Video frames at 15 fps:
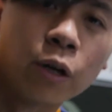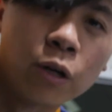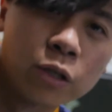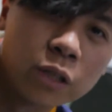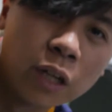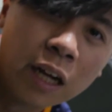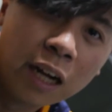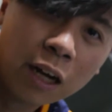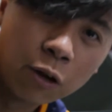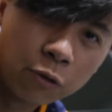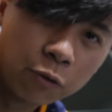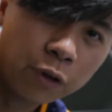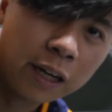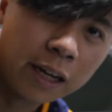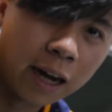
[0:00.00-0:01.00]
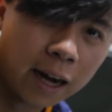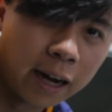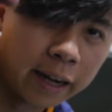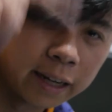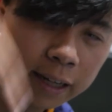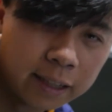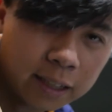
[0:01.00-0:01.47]
goes really high
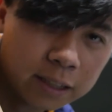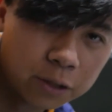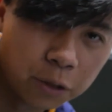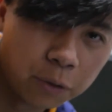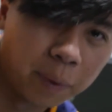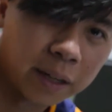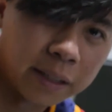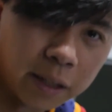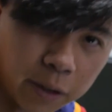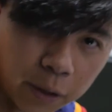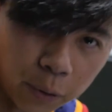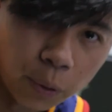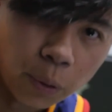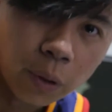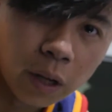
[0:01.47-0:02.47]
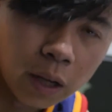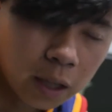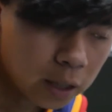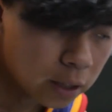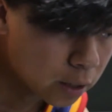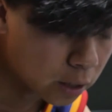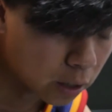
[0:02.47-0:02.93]
and it doesn't go back down at all.
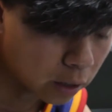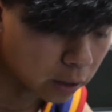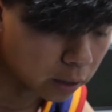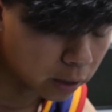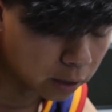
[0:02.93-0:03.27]
So,